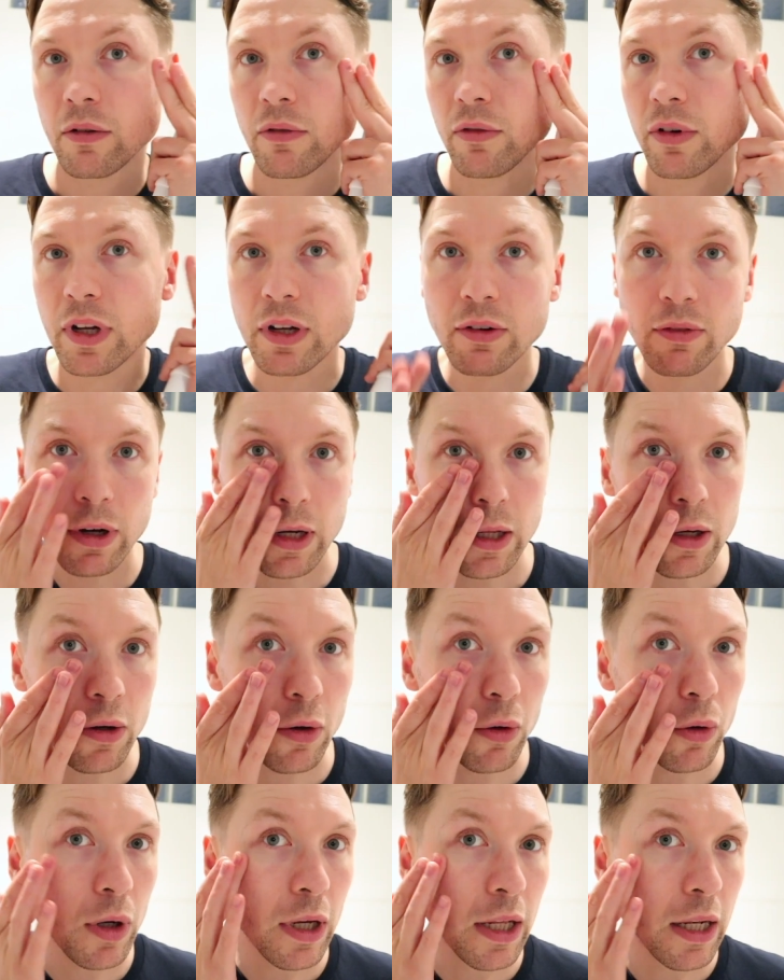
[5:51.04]
really, really
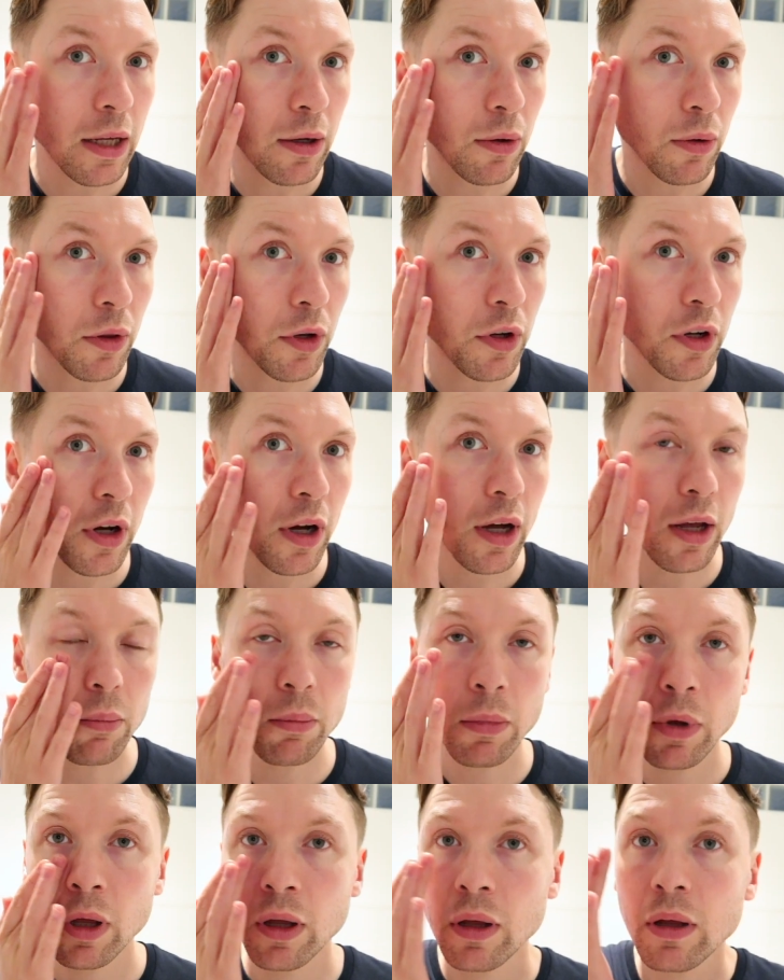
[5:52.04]
oily all the
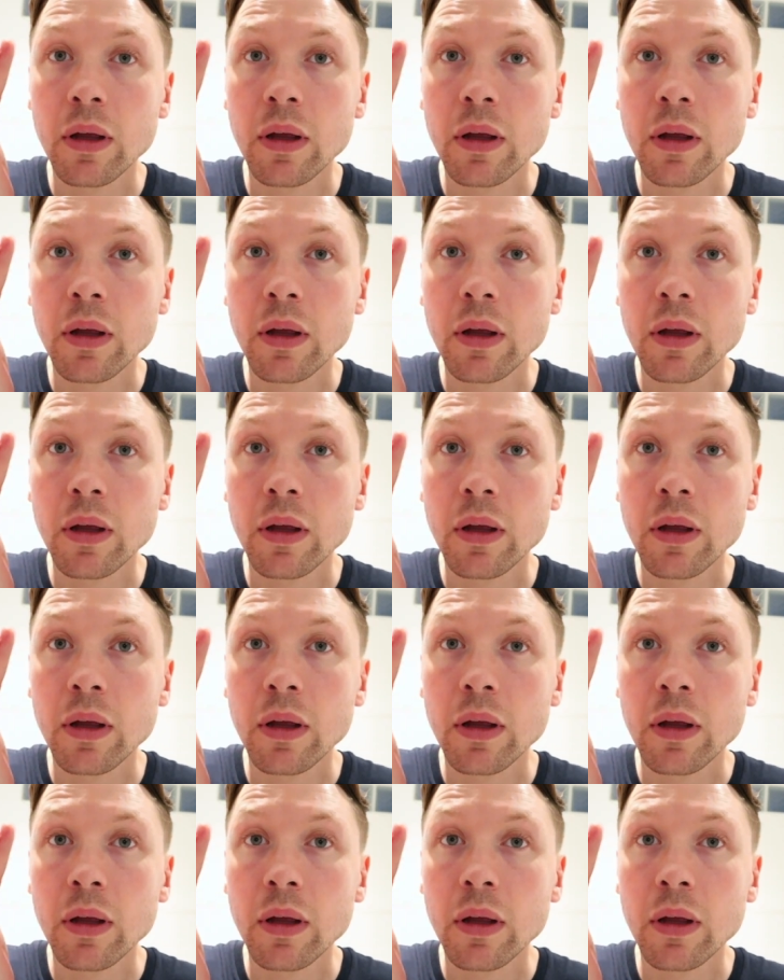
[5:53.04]
time.